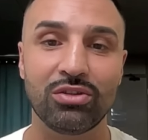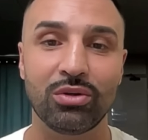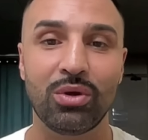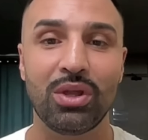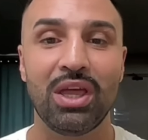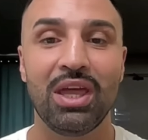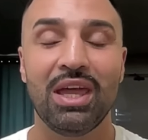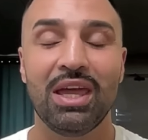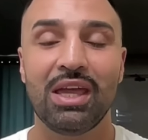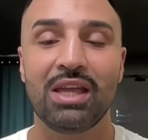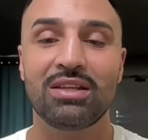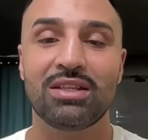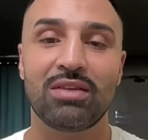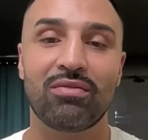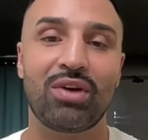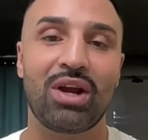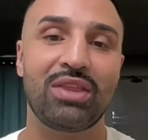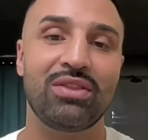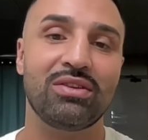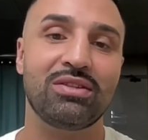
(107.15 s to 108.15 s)
So he's
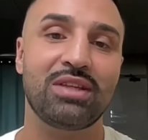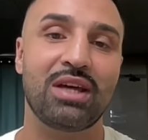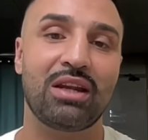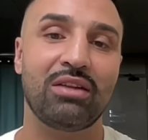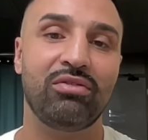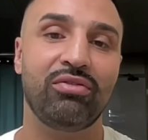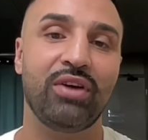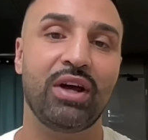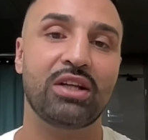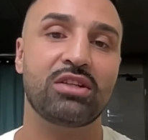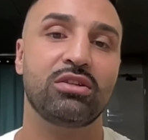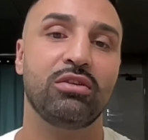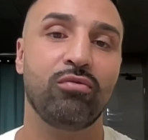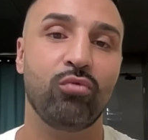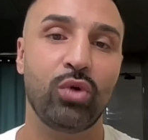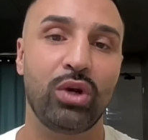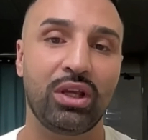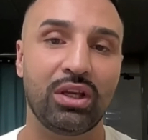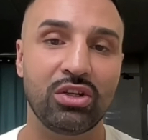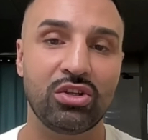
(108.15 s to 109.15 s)
never had the satisfaction of
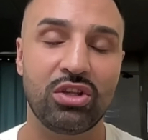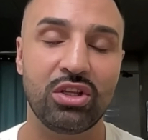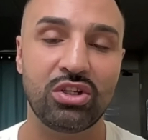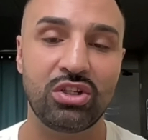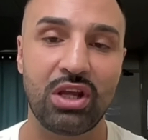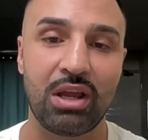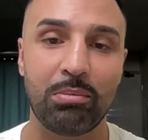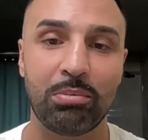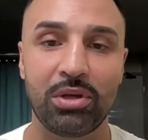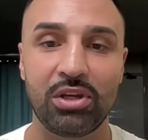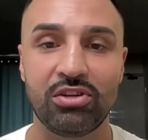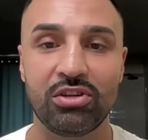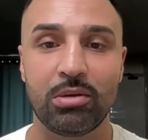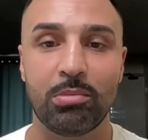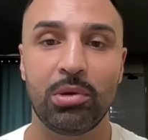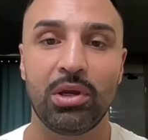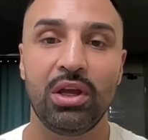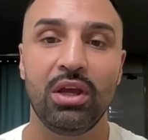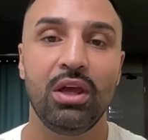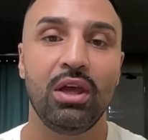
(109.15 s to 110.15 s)
winning the
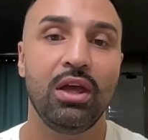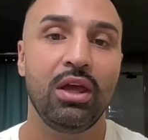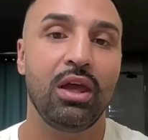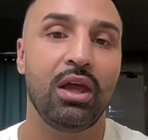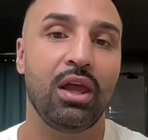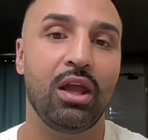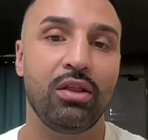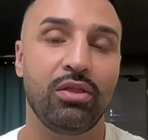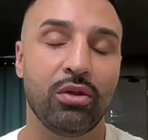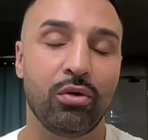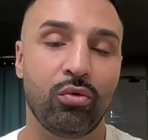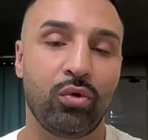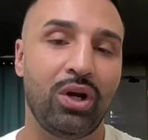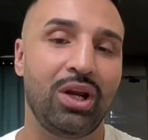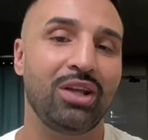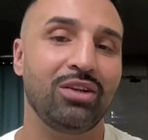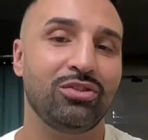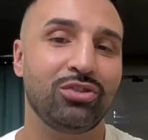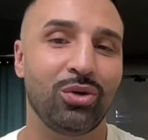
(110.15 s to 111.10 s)
championship in the ring.